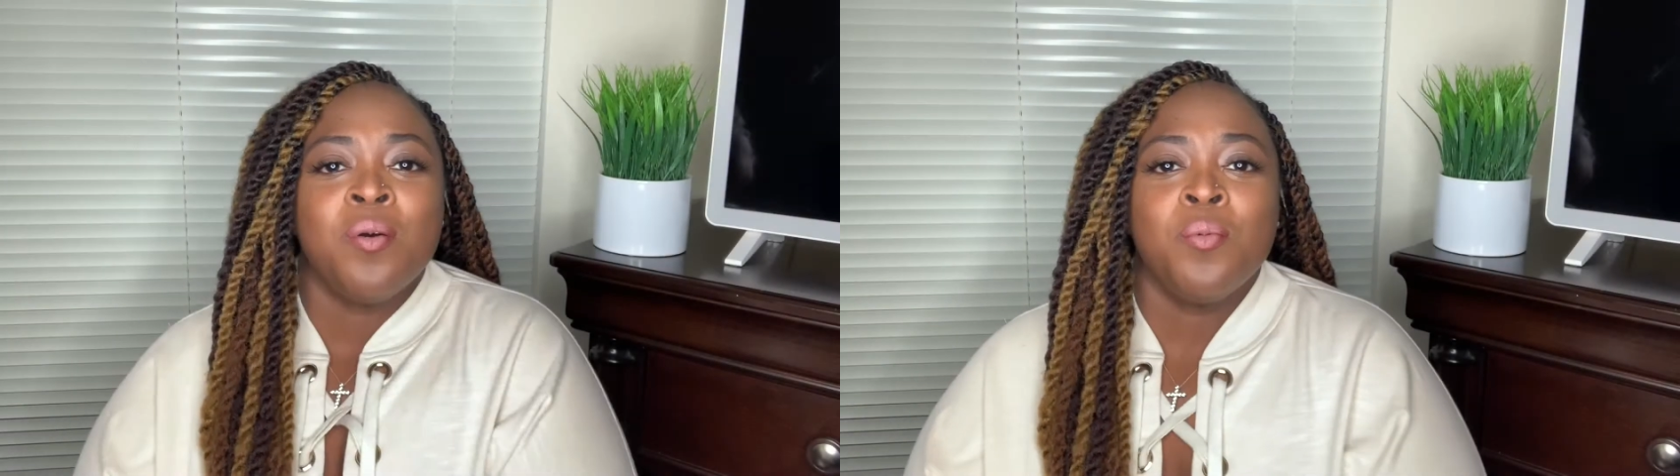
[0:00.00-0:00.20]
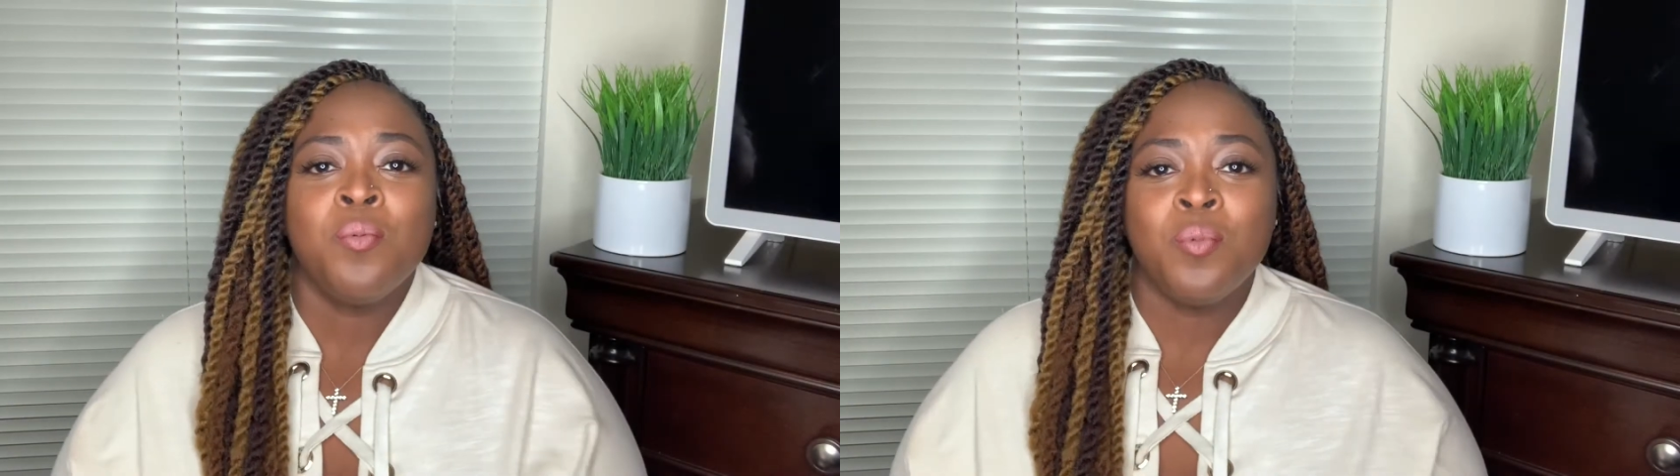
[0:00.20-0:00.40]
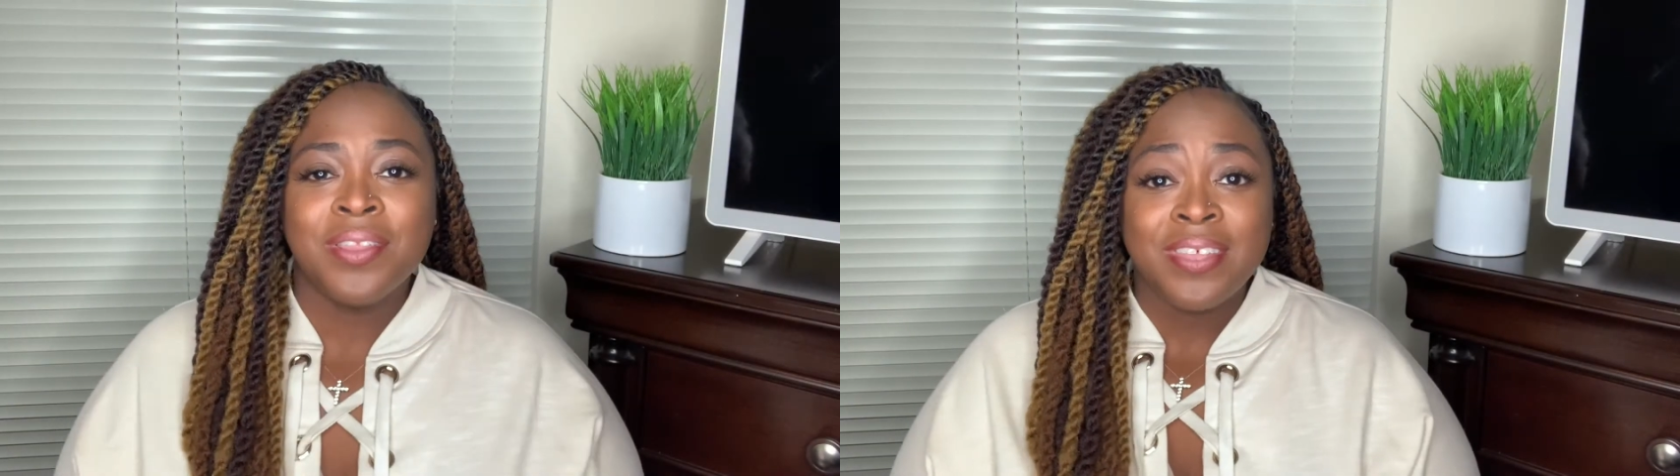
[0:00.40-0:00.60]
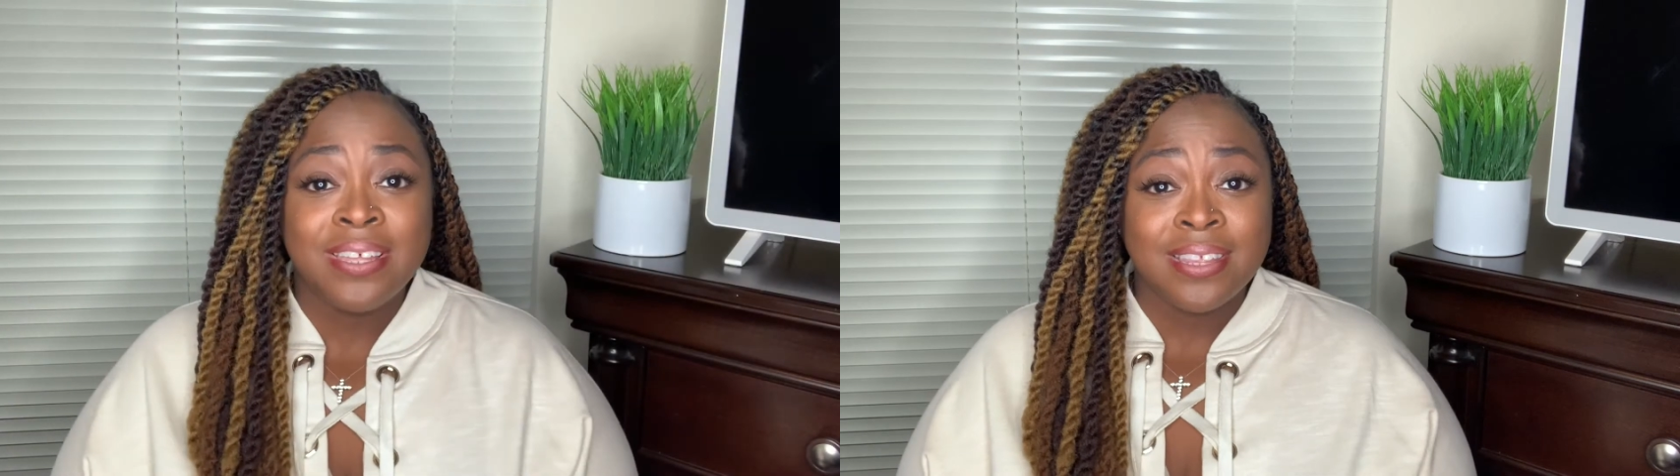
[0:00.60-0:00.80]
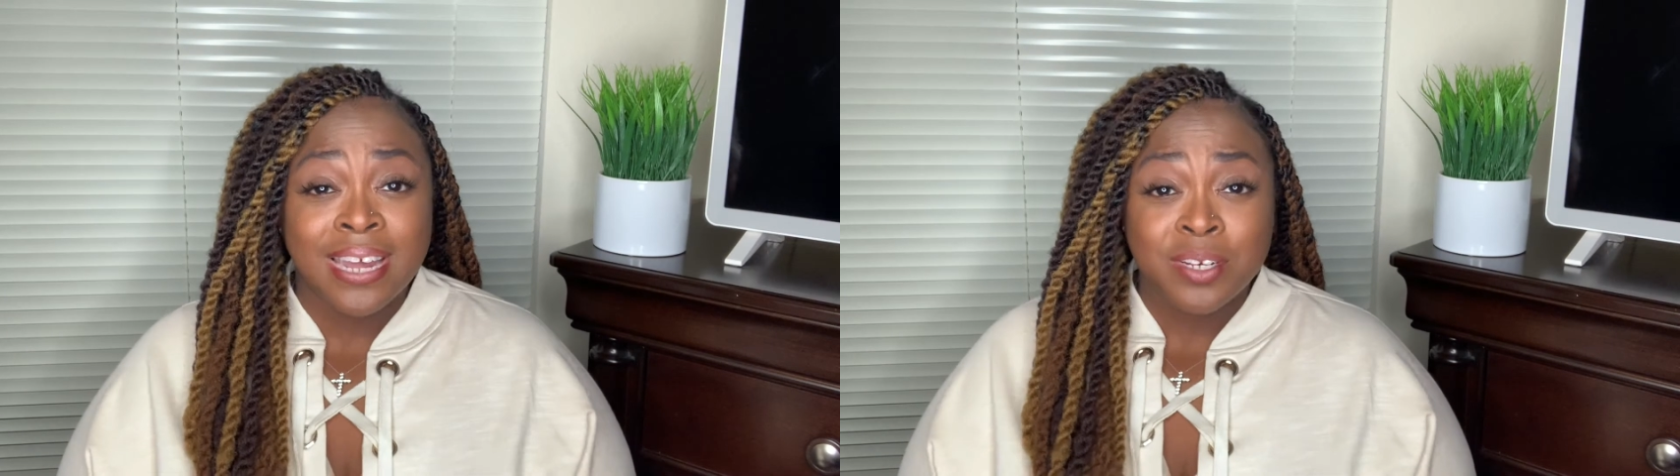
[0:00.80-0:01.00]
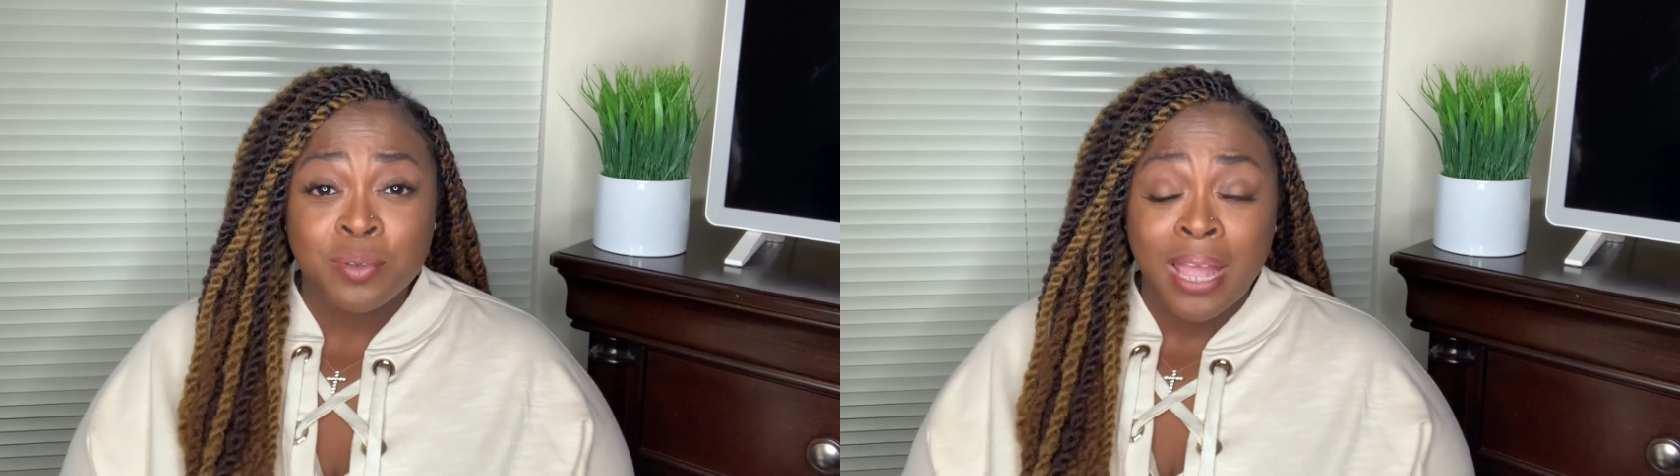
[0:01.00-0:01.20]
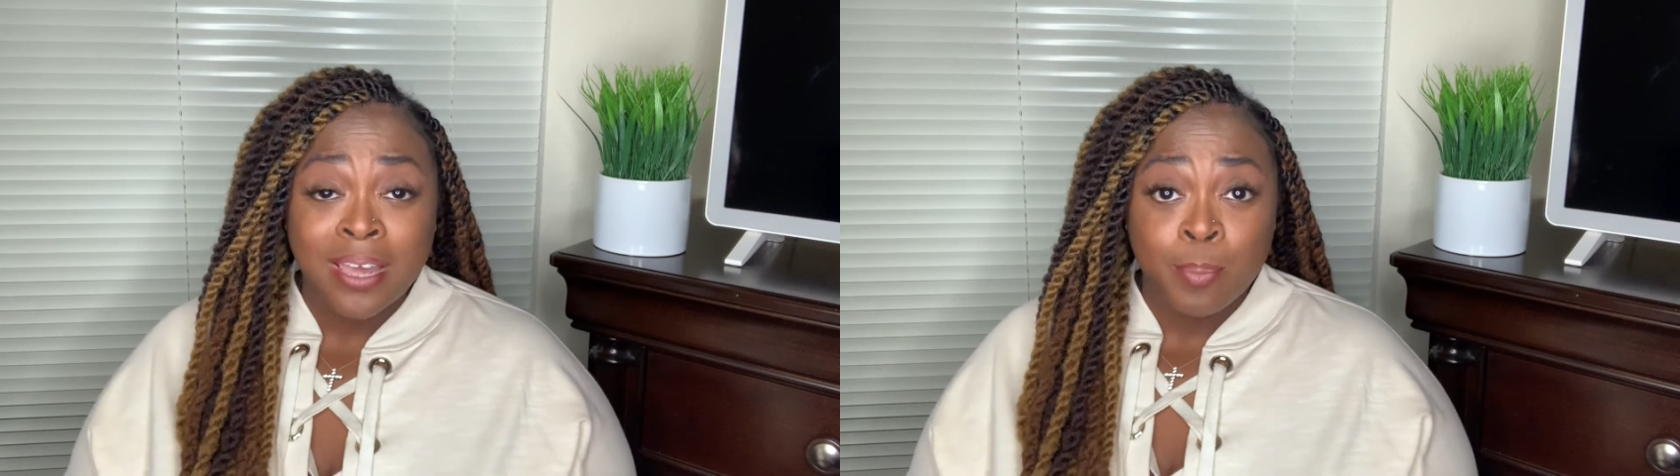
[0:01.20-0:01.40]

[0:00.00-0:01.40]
One thing that I do like